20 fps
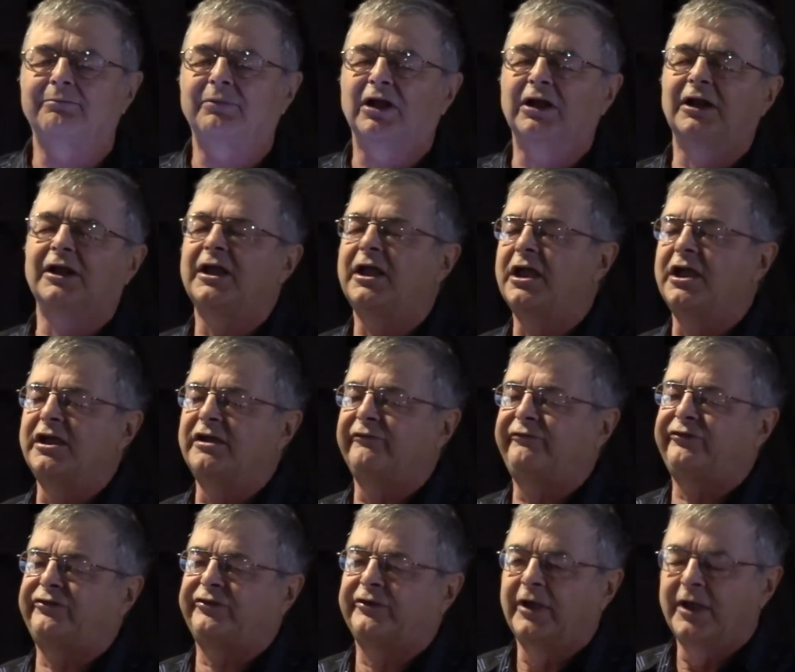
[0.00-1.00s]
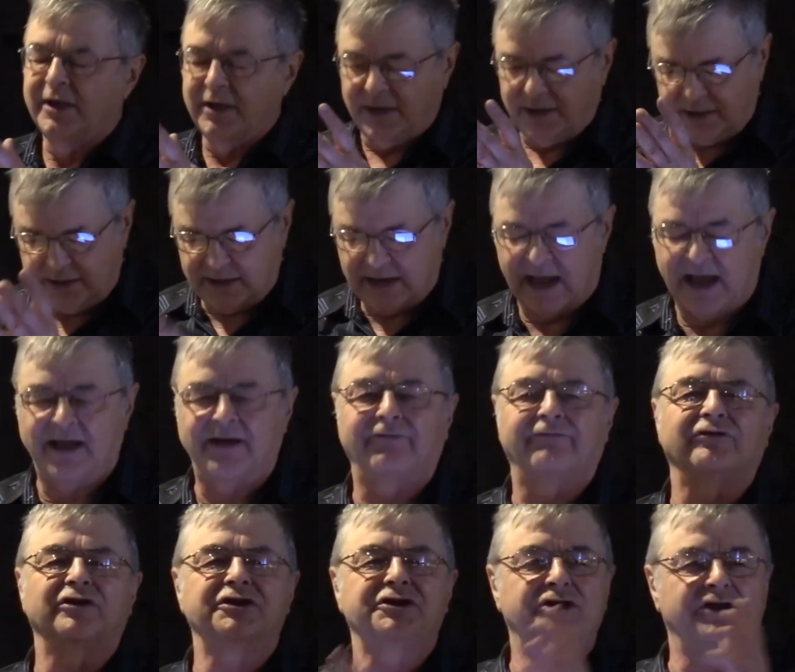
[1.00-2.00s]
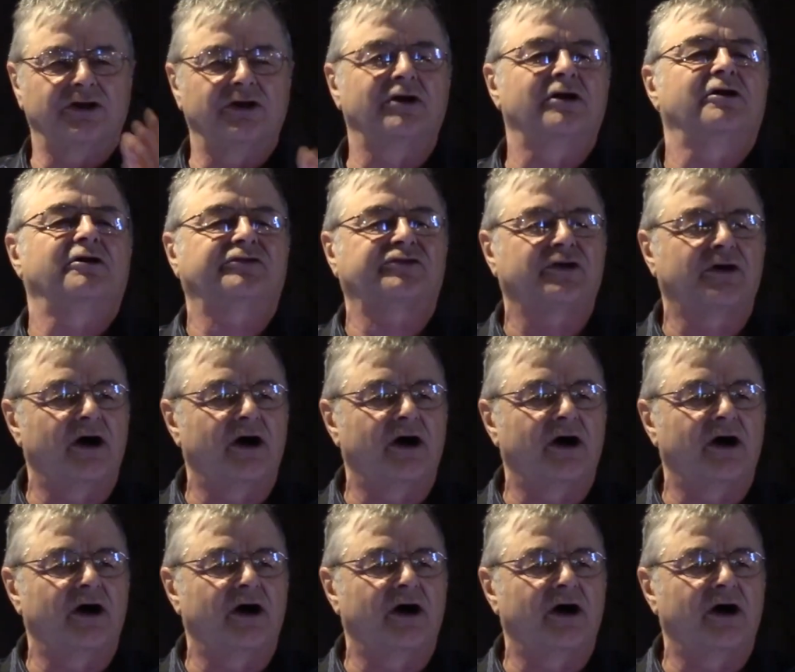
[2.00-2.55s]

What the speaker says: believes in heaven, the earth,